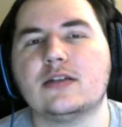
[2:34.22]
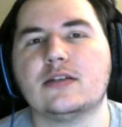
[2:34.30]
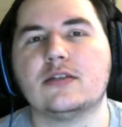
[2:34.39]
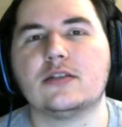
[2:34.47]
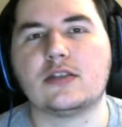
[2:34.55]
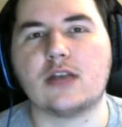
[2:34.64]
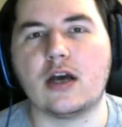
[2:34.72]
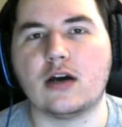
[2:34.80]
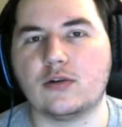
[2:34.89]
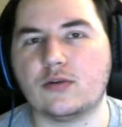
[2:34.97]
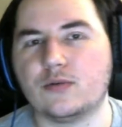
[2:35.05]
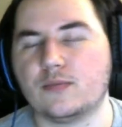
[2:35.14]

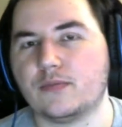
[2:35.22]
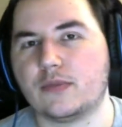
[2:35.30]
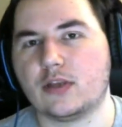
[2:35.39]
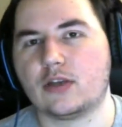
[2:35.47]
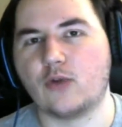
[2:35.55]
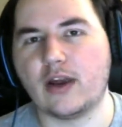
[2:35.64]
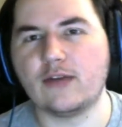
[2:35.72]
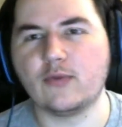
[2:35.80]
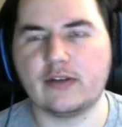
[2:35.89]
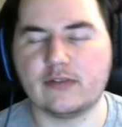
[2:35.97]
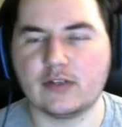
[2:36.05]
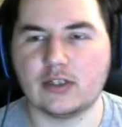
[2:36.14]
So
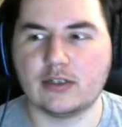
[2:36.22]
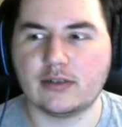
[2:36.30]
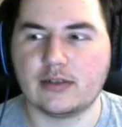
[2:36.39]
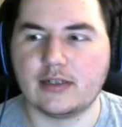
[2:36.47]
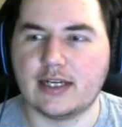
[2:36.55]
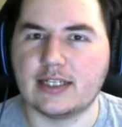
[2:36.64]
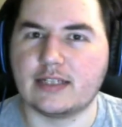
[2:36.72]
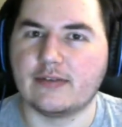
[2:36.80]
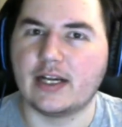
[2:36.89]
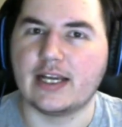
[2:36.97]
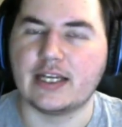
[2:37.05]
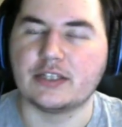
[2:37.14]
Graveweaver is a
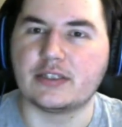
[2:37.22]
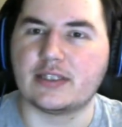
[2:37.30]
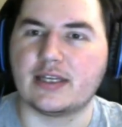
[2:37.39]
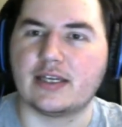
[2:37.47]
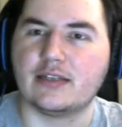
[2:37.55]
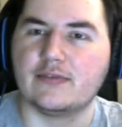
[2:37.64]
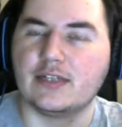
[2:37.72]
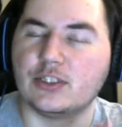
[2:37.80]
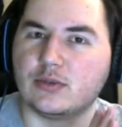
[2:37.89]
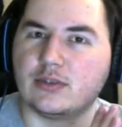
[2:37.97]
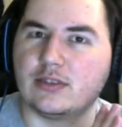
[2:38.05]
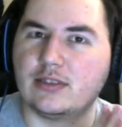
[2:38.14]
very interesting
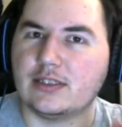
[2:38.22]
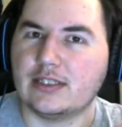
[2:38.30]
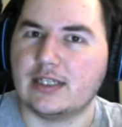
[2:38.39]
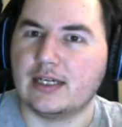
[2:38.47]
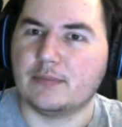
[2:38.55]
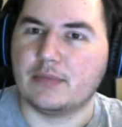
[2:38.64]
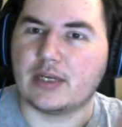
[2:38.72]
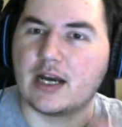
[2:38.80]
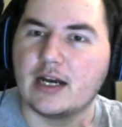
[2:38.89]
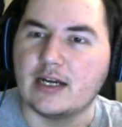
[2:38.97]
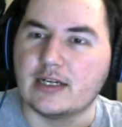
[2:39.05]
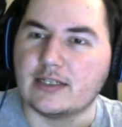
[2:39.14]
individual
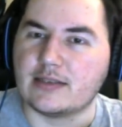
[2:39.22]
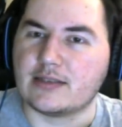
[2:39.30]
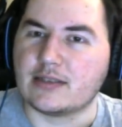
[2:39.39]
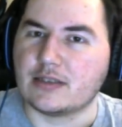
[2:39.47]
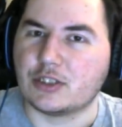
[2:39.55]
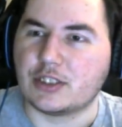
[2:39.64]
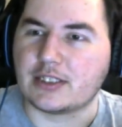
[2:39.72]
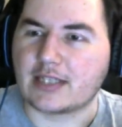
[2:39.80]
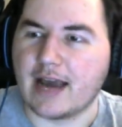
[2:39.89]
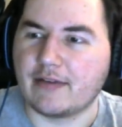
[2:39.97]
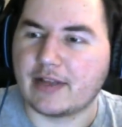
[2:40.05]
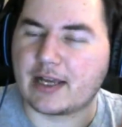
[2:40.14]
because she's
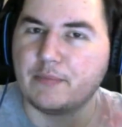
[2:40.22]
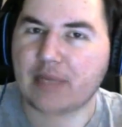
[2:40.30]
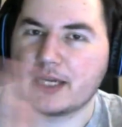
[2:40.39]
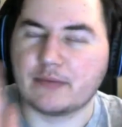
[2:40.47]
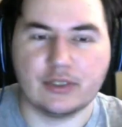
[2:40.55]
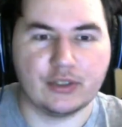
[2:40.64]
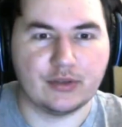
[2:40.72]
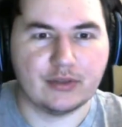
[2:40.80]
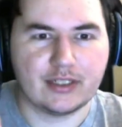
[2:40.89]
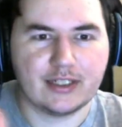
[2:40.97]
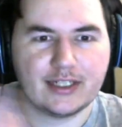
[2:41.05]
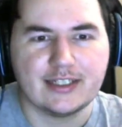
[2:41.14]
kind of like a big mood.
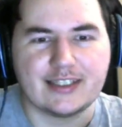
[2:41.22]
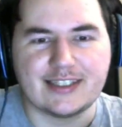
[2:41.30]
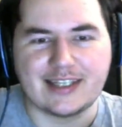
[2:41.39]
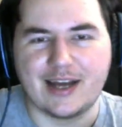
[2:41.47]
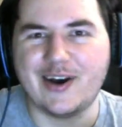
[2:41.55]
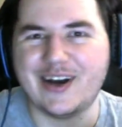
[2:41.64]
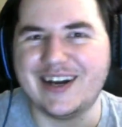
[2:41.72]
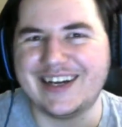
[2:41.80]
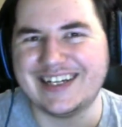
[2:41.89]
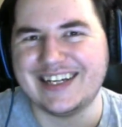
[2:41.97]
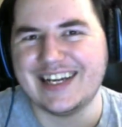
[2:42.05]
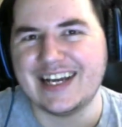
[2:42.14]
So
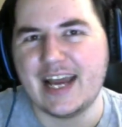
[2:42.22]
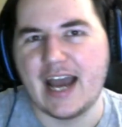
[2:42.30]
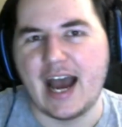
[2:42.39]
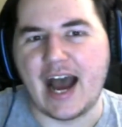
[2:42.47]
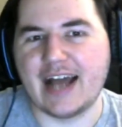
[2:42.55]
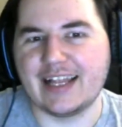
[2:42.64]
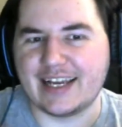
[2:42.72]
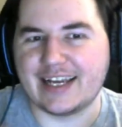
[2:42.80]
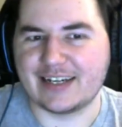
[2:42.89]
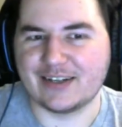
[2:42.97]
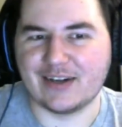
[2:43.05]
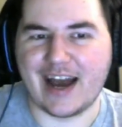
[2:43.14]
I like
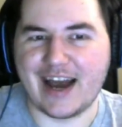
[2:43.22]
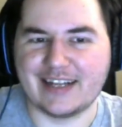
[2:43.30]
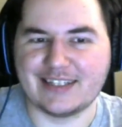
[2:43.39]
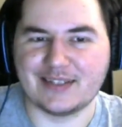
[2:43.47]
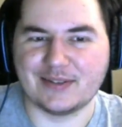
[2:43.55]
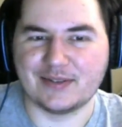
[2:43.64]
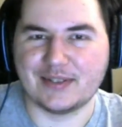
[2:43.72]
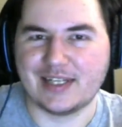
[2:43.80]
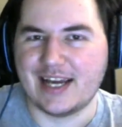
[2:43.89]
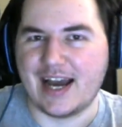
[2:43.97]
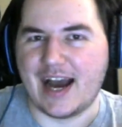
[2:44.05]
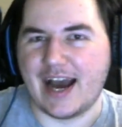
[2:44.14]
her attitude.
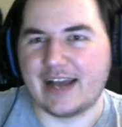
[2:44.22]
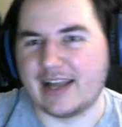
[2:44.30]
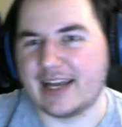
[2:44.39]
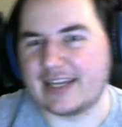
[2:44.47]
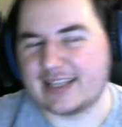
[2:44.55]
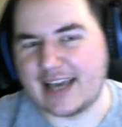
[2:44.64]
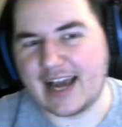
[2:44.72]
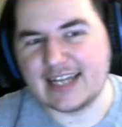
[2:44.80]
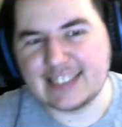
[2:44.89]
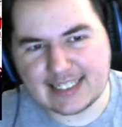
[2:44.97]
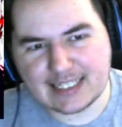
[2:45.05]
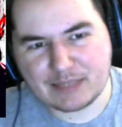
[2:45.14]
I like the
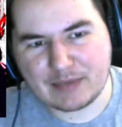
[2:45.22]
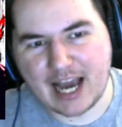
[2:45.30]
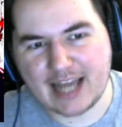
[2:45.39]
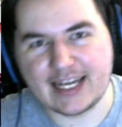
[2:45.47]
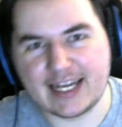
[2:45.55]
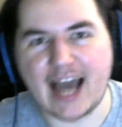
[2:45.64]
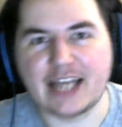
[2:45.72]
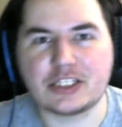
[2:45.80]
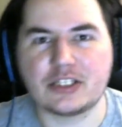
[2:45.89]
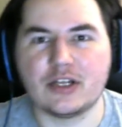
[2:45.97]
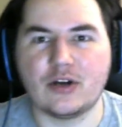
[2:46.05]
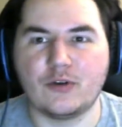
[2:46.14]
ideas behind it. I
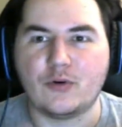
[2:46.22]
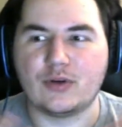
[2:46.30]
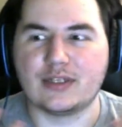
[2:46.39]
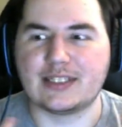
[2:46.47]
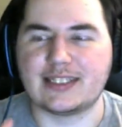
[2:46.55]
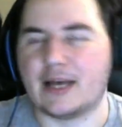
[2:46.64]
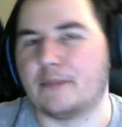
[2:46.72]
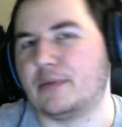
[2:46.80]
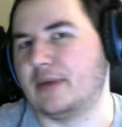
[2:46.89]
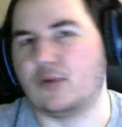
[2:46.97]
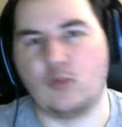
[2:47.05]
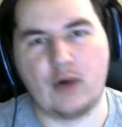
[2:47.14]
just know some
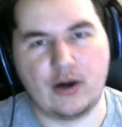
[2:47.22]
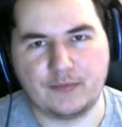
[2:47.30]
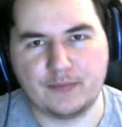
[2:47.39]
people won't.